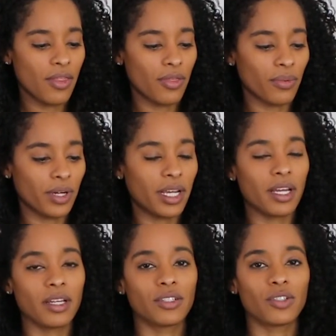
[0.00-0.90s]

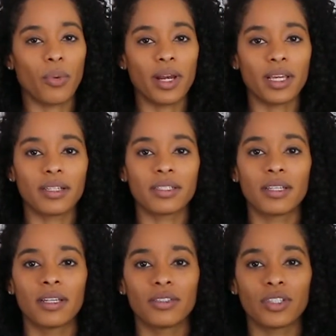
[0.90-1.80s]
3
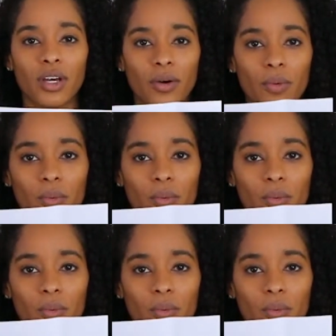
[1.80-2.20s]
20s. So